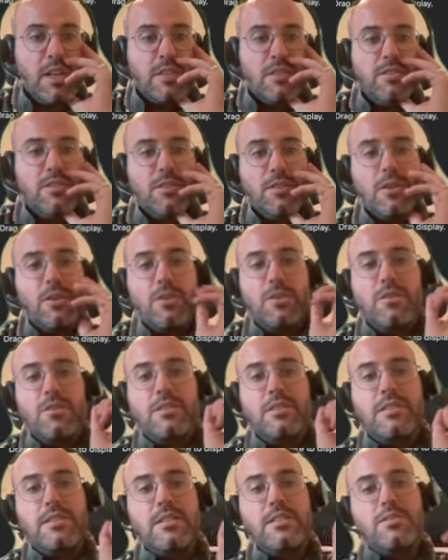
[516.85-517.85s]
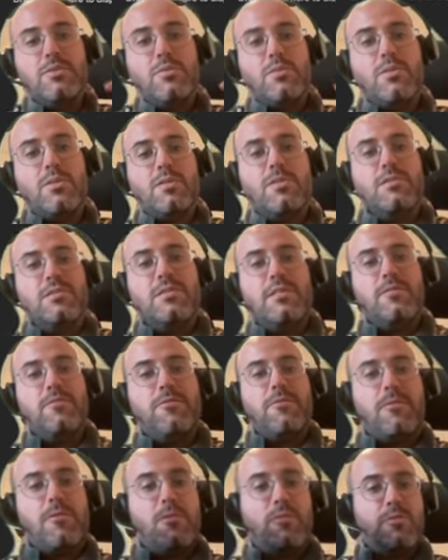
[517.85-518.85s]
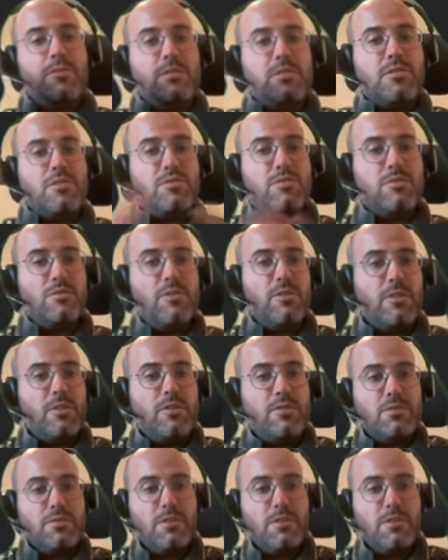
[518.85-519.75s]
So this was it for this tutorial.